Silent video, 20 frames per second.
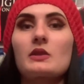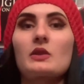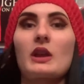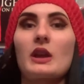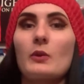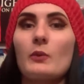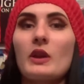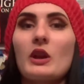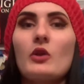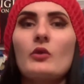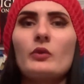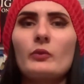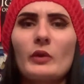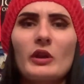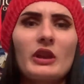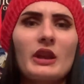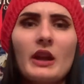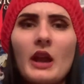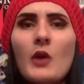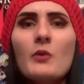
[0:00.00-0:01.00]
Like, we don't
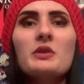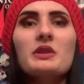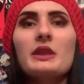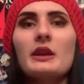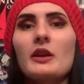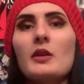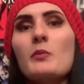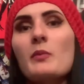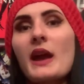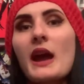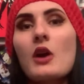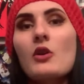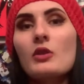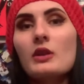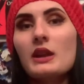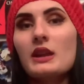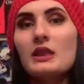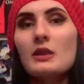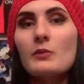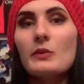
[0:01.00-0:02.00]
really know what they're about
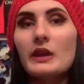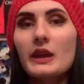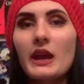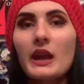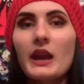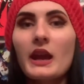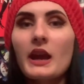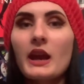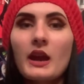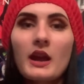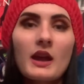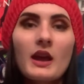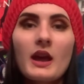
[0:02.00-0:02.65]
in the beginning,